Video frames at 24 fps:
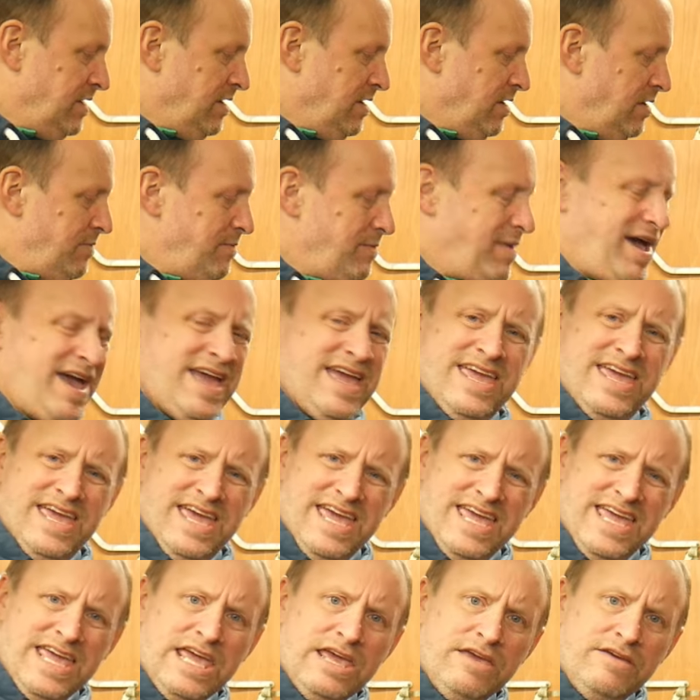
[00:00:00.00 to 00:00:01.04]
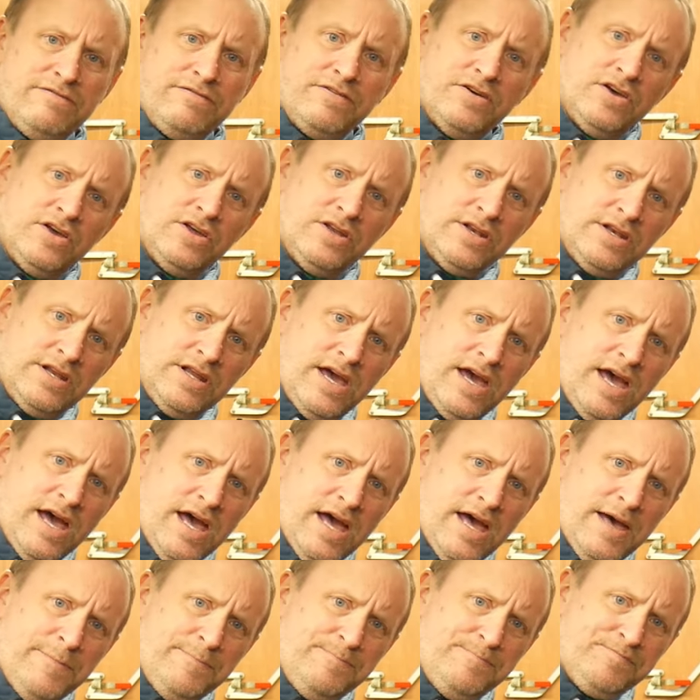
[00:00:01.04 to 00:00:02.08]
I may even
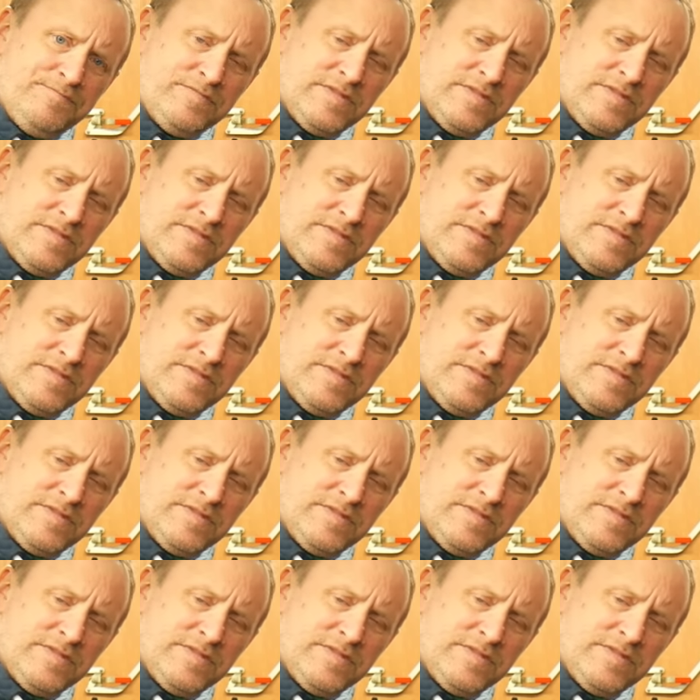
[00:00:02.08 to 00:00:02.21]
um,